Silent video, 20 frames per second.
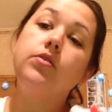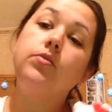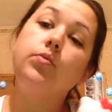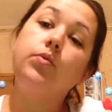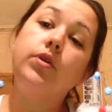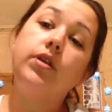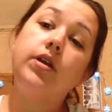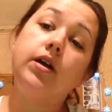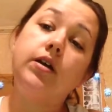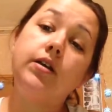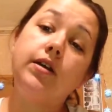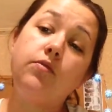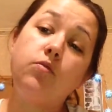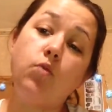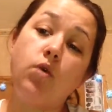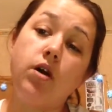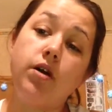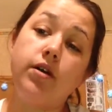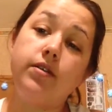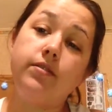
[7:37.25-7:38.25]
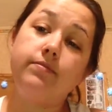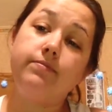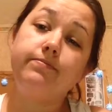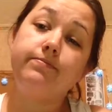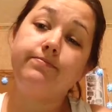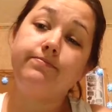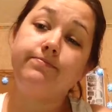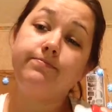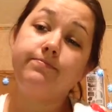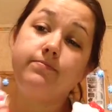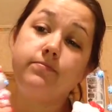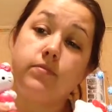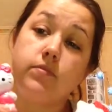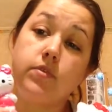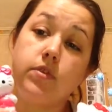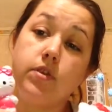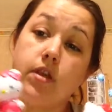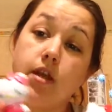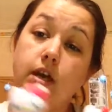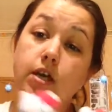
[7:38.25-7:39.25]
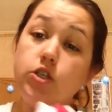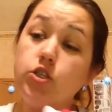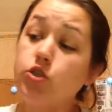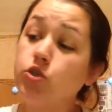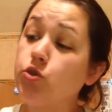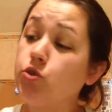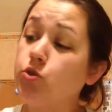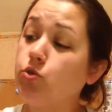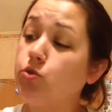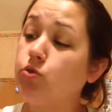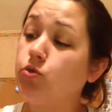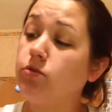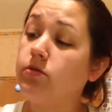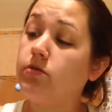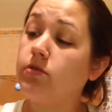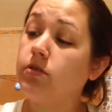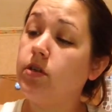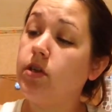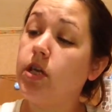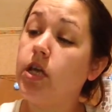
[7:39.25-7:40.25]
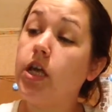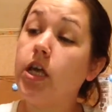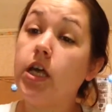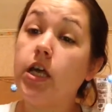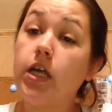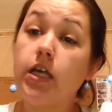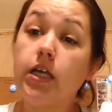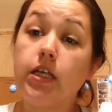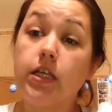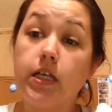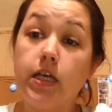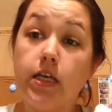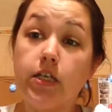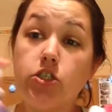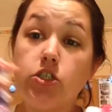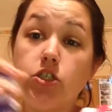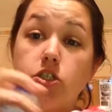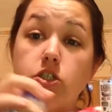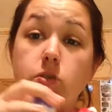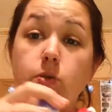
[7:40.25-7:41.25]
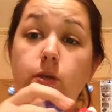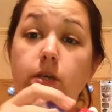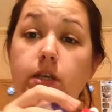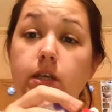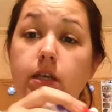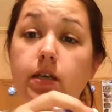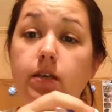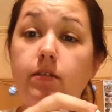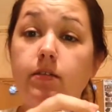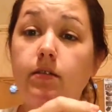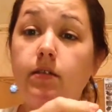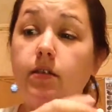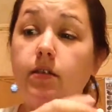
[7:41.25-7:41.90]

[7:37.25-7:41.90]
We don't have one, not two, not just three,